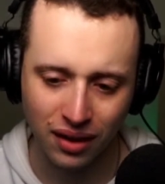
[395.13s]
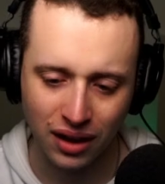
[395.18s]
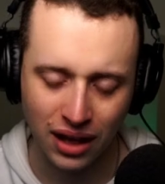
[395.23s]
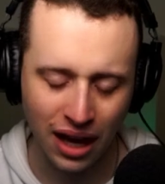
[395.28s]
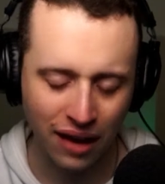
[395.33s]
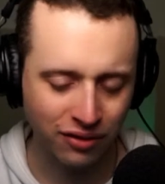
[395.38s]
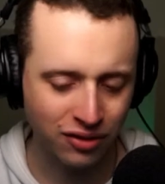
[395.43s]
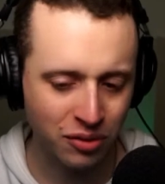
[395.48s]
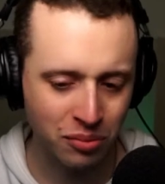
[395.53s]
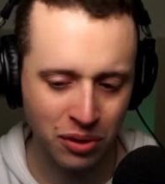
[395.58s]
you
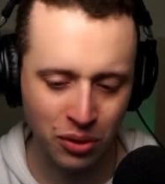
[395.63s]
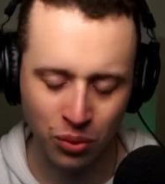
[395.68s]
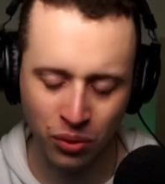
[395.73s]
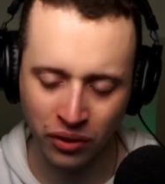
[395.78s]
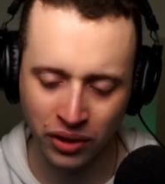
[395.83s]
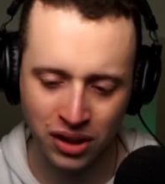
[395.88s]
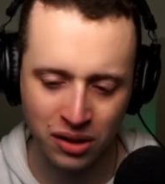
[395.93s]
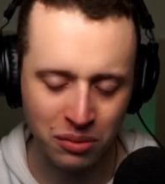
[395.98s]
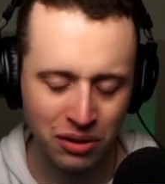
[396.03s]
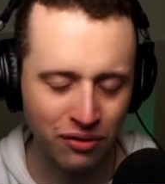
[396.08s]
have to be
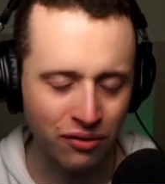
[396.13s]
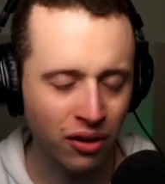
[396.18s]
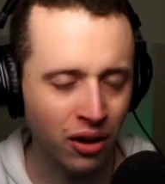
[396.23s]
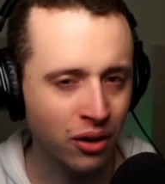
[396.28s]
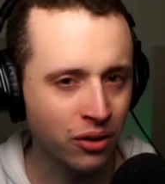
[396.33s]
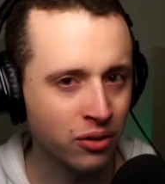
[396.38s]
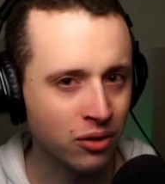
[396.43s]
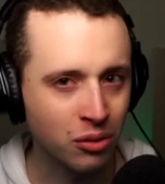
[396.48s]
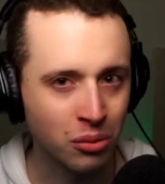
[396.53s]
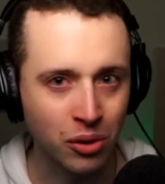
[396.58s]
willing to be
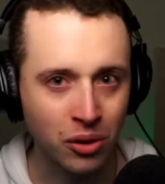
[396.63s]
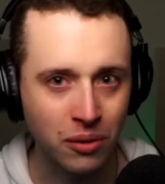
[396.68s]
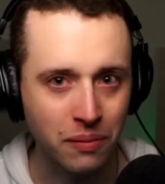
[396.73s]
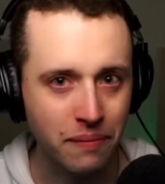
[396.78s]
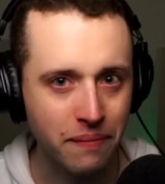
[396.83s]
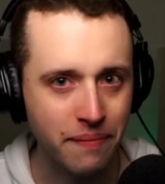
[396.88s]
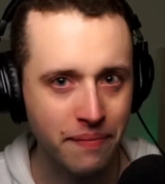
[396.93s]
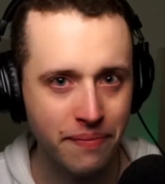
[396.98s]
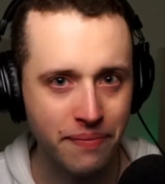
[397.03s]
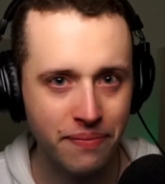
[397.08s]
vulnerable.
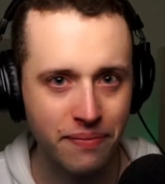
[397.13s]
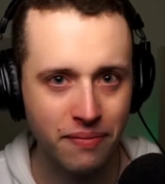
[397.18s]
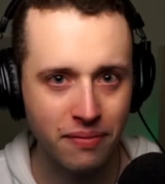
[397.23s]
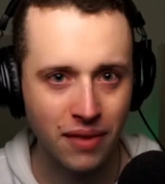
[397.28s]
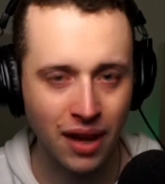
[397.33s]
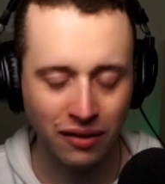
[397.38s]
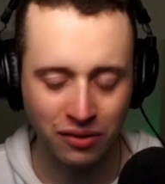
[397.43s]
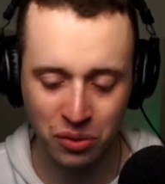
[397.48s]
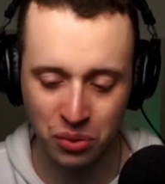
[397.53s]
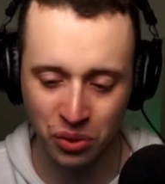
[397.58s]

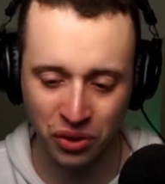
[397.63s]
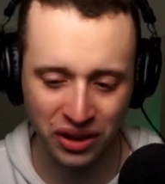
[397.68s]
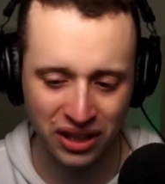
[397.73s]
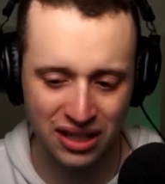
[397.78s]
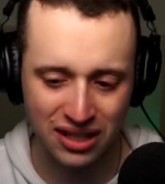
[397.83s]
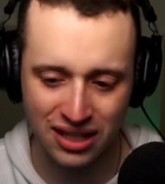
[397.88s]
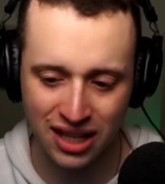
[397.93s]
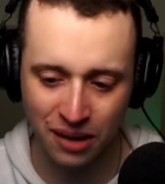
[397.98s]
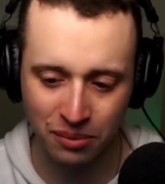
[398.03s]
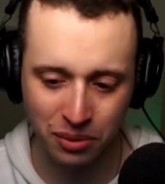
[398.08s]
You have to be willing to
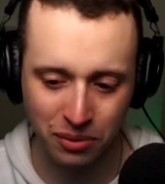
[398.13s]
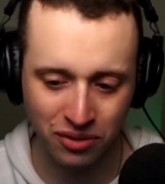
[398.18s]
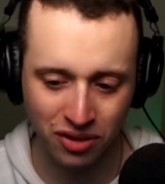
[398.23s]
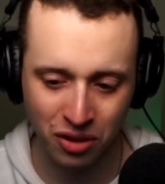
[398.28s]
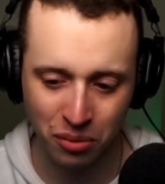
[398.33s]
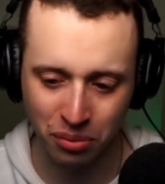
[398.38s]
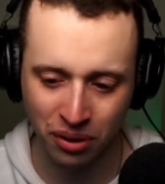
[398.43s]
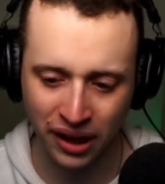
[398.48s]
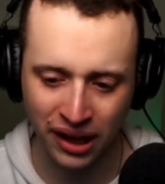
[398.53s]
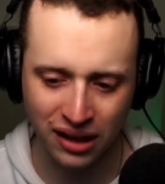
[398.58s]
step up to
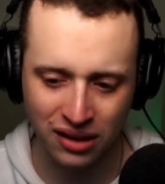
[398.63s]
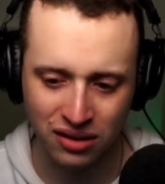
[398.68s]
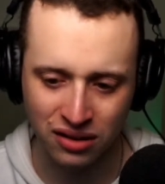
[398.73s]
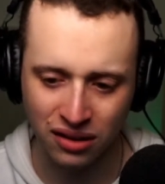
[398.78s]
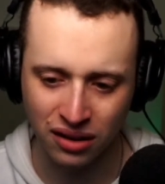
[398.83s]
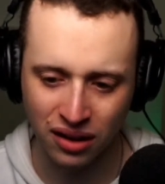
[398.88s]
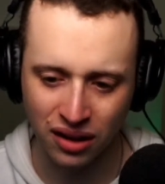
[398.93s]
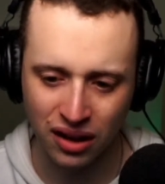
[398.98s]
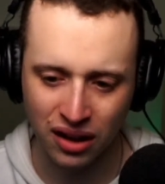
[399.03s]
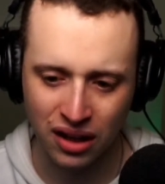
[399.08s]
the plate and
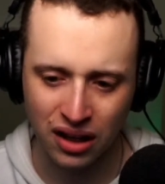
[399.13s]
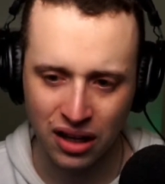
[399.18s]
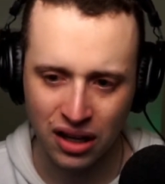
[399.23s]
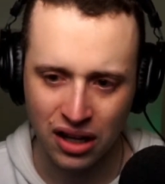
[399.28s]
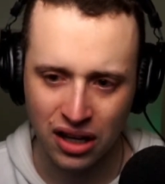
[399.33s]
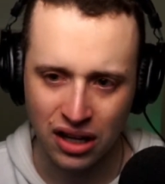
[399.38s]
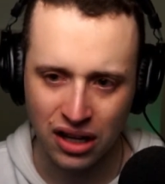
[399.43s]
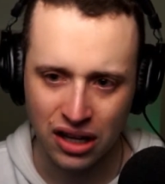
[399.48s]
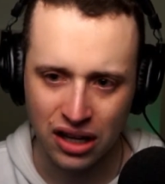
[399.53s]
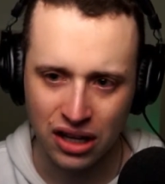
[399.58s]

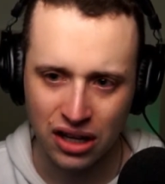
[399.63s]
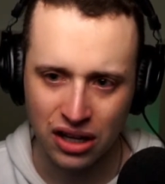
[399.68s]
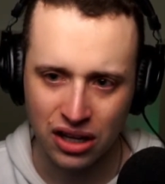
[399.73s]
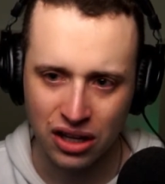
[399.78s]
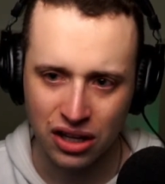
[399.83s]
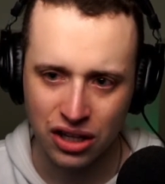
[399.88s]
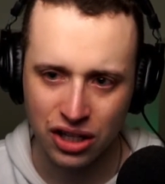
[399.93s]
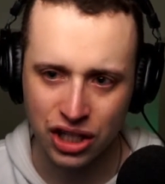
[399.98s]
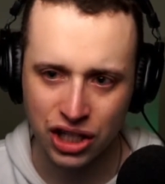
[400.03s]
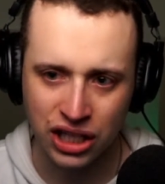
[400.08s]

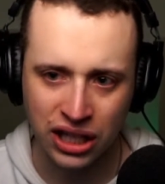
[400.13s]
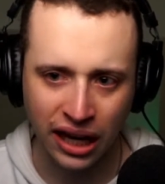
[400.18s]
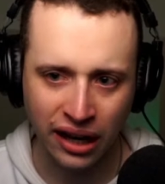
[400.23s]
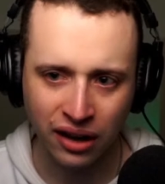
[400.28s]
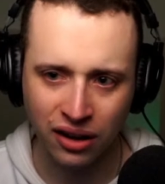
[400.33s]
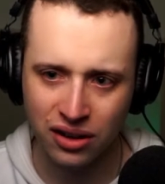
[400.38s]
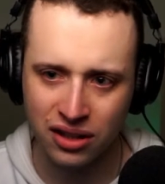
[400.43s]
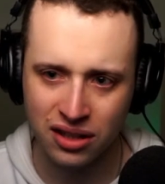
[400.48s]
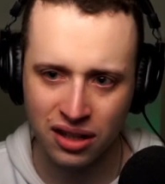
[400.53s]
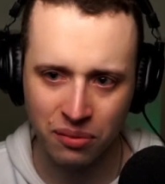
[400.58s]

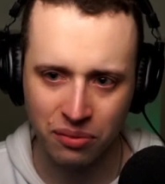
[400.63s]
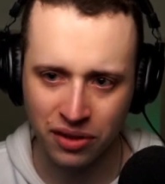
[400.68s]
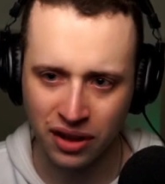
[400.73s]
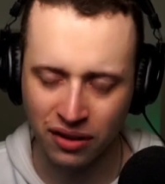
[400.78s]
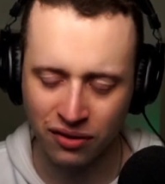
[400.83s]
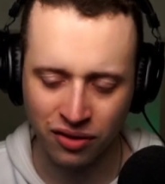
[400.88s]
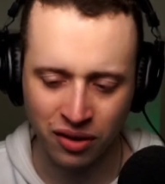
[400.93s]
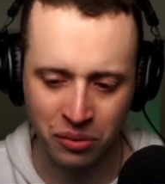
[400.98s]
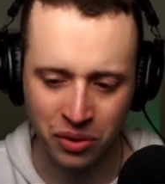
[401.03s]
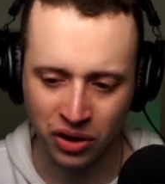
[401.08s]
share
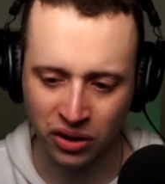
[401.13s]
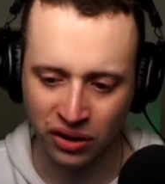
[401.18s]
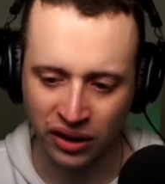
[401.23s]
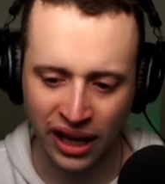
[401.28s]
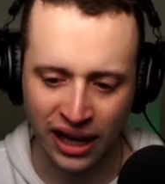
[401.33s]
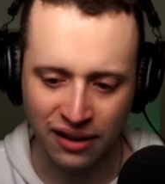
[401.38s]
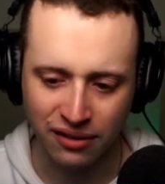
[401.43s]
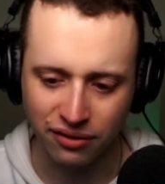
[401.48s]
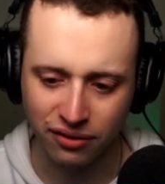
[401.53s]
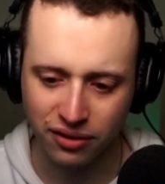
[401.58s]
something from your
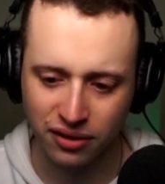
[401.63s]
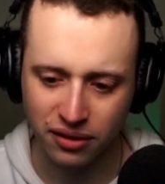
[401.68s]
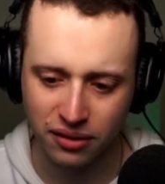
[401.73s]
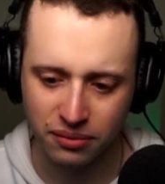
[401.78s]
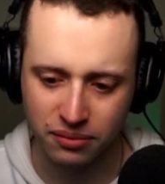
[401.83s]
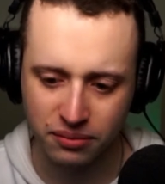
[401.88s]
life.